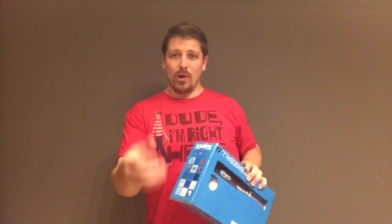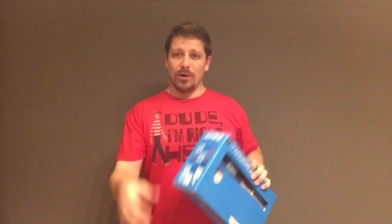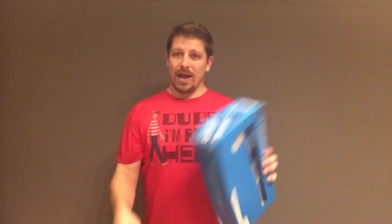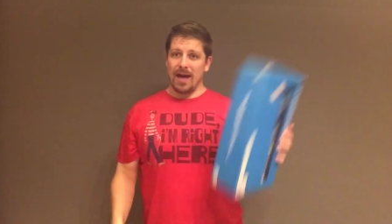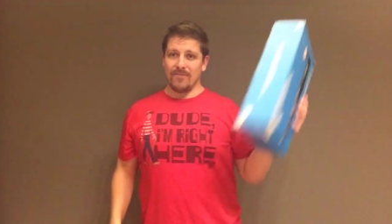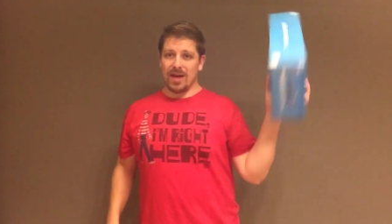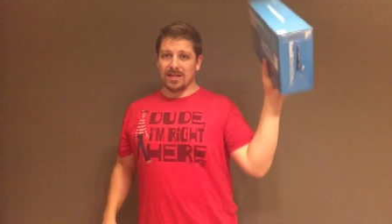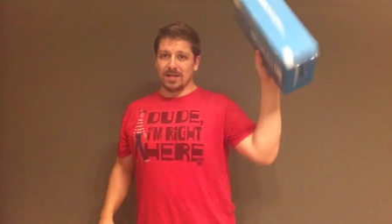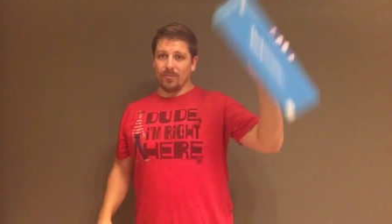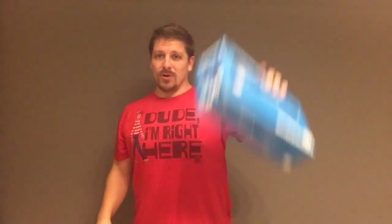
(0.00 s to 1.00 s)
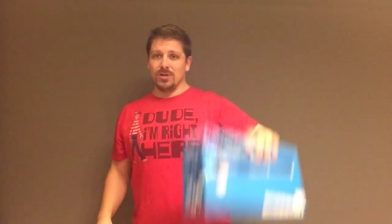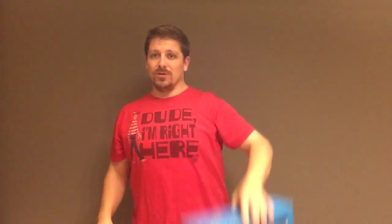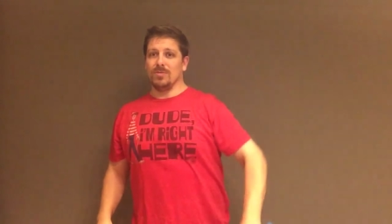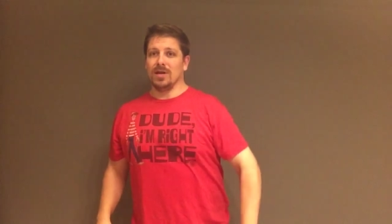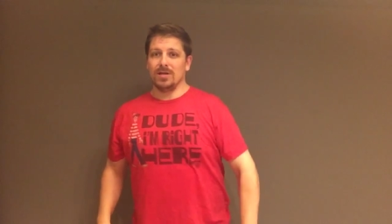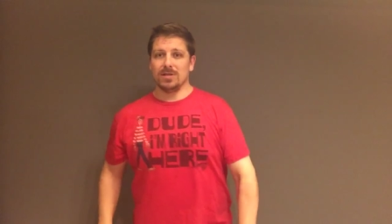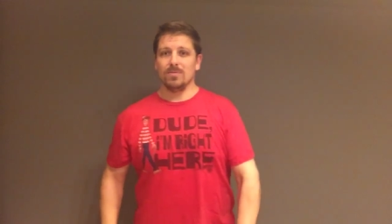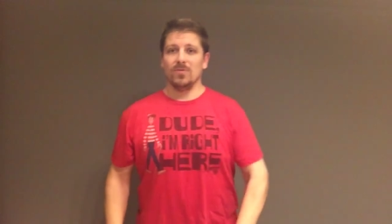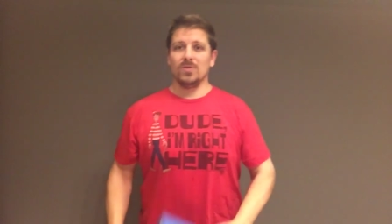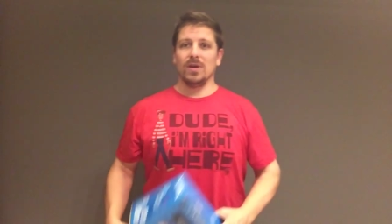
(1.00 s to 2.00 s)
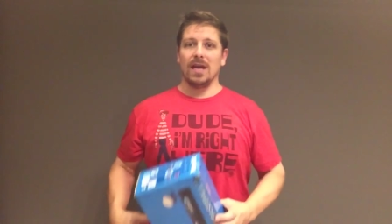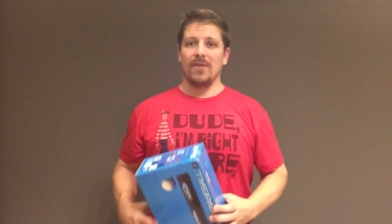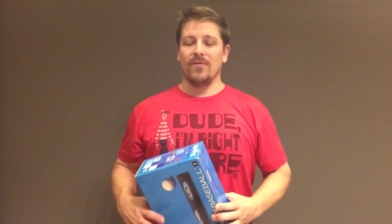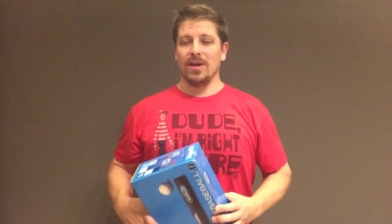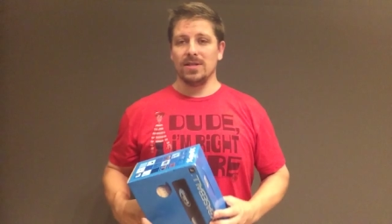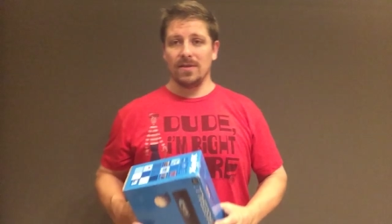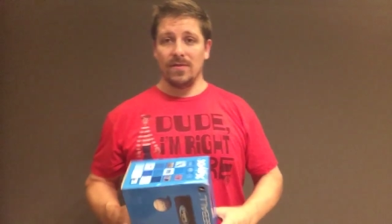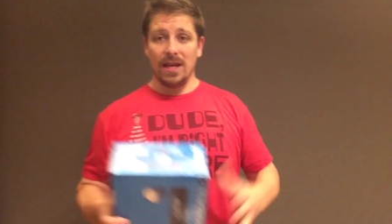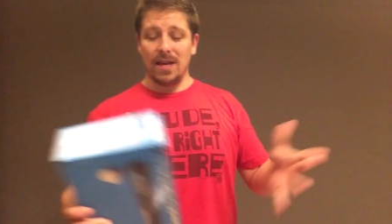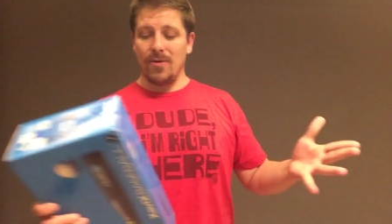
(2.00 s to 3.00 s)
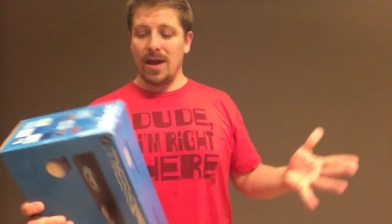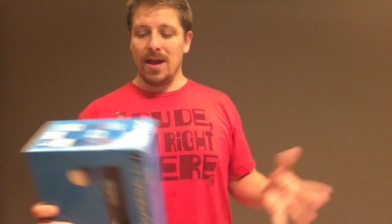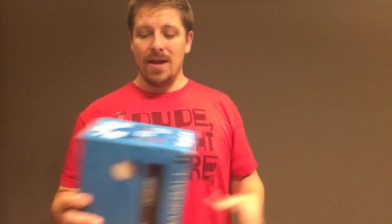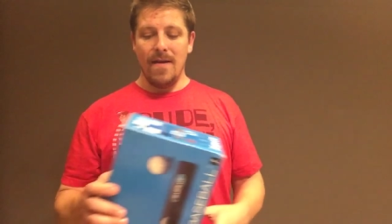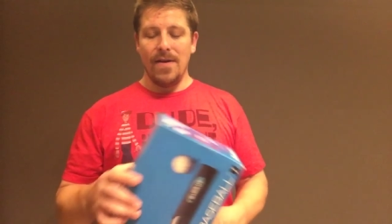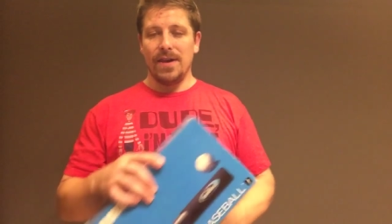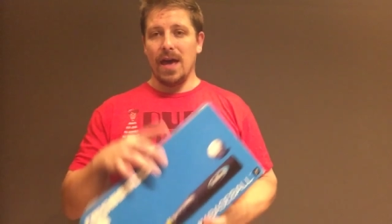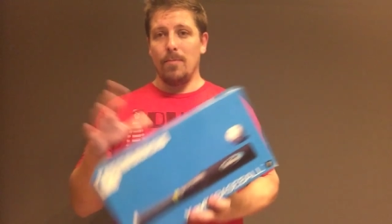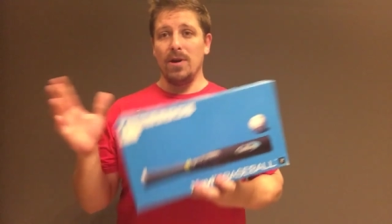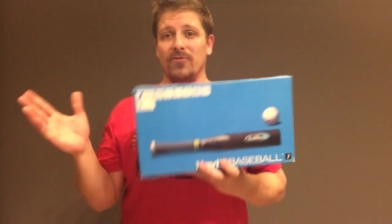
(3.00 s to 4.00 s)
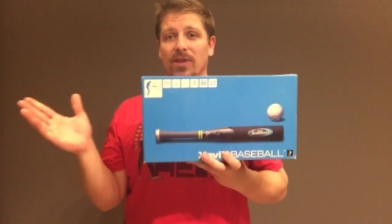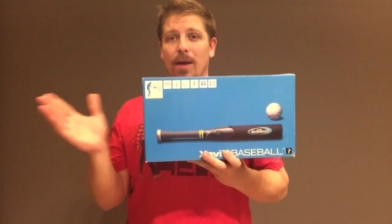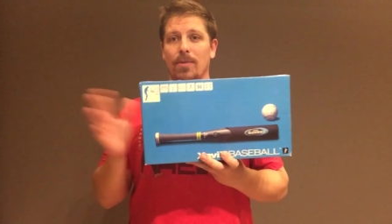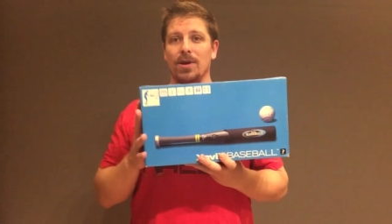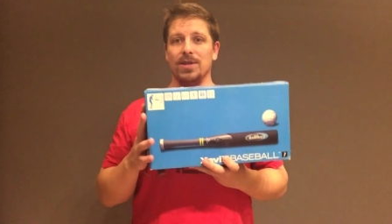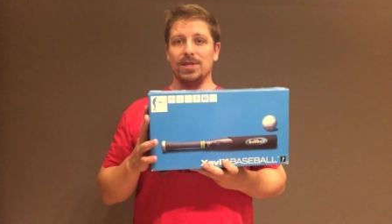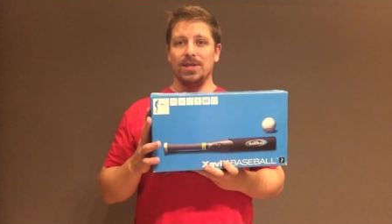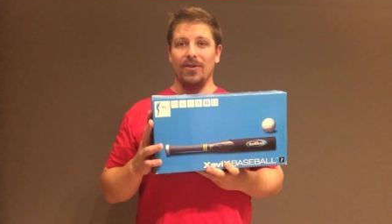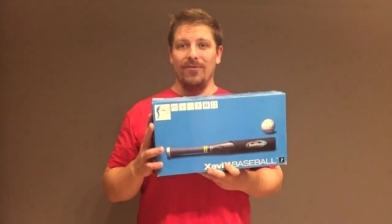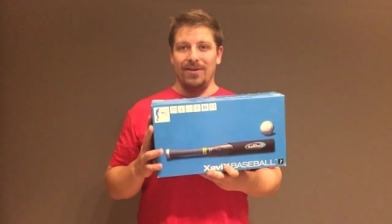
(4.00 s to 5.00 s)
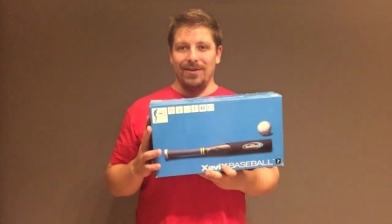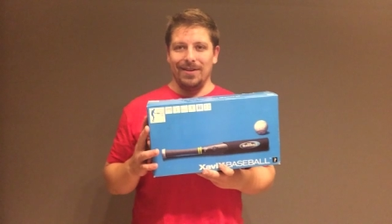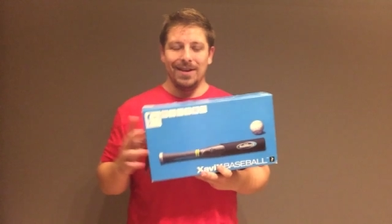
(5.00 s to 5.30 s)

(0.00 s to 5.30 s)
ball and have that somewhere too, but I just moved so I can't find some. Anyway, yeah, big flop, this stuff.